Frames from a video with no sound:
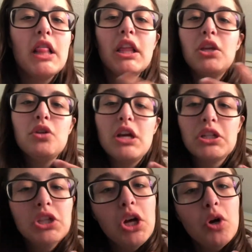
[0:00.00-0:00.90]
let you
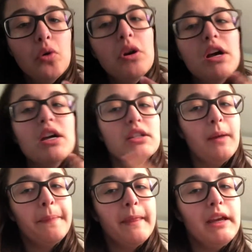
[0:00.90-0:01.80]
guys know
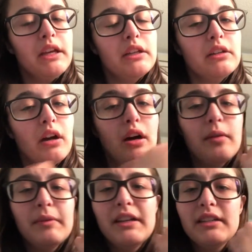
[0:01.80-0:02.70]
something,
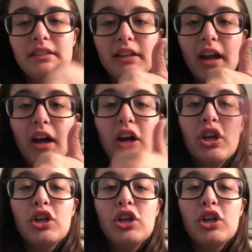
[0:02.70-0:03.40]
and yeah.